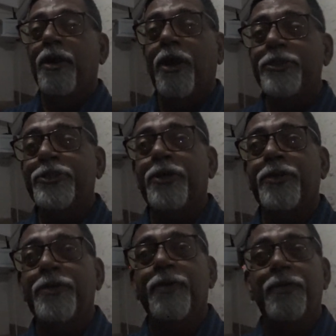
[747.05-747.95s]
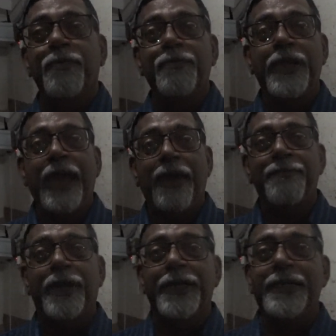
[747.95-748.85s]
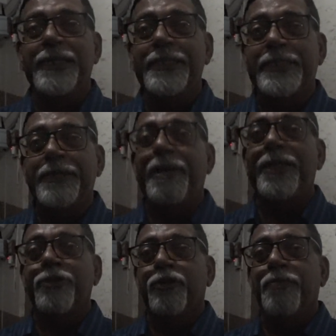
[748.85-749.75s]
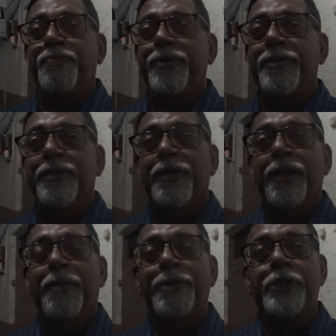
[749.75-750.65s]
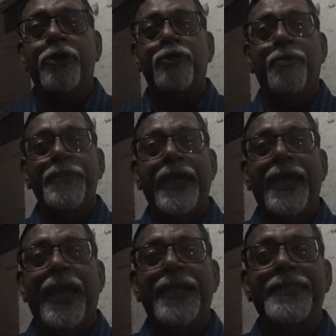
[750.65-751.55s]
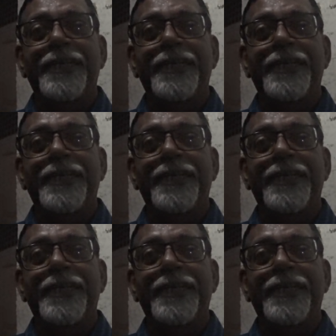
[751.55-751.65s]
also we have a Gmail group, Britto's OBA at